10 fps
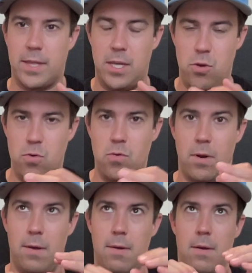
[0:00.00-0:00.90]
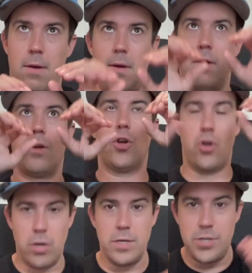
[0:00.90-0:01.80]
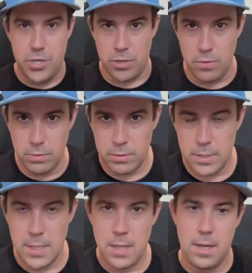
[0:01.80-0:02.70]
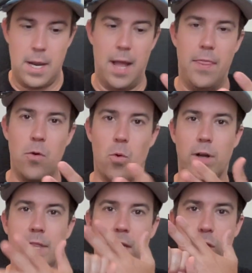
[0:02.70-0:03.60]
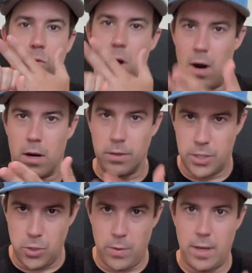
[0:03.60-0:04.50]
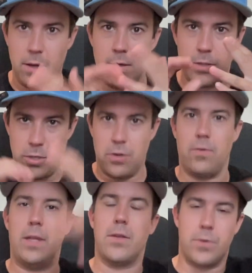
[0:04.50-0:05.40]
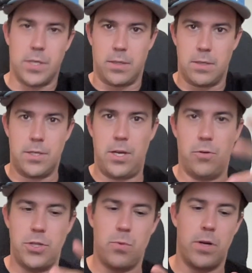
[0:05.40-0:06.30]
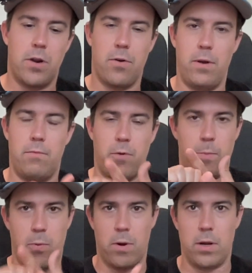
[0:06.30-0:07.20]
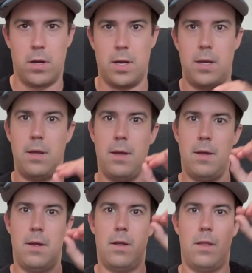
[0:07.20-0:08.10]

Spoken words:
work that you could do and the work that you are doing to create the result. So you don't just want to report on